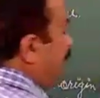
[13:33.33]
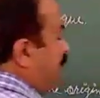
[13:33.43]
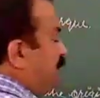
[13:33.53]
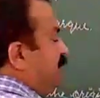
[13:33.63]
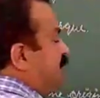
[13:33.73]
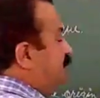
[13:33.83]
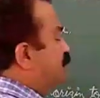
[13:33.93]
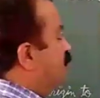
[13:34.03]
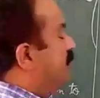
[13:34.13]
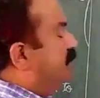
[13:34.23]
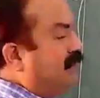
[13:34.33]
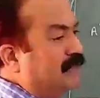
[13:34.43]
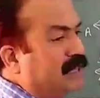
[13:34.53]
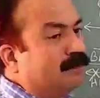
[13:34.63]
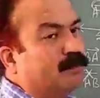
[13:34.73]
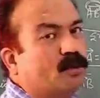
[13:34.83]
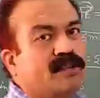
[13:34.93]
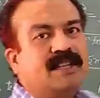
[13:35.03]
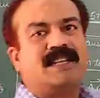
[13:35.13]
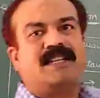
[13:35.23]
This is simply the
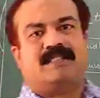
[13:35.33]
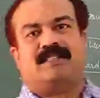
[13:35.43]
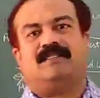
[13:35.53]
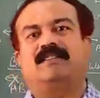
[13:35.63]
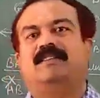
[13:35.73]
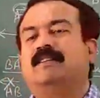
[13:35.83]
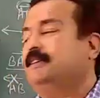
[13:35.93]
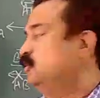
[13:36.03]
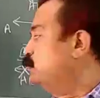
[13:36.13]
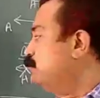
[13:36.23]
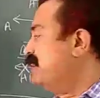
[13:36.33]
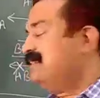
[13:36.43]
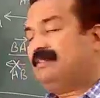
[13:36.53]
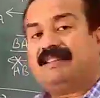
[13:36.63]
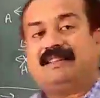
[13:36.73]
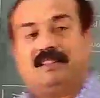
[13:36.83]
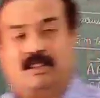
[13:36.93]
opposite direction. So minus sign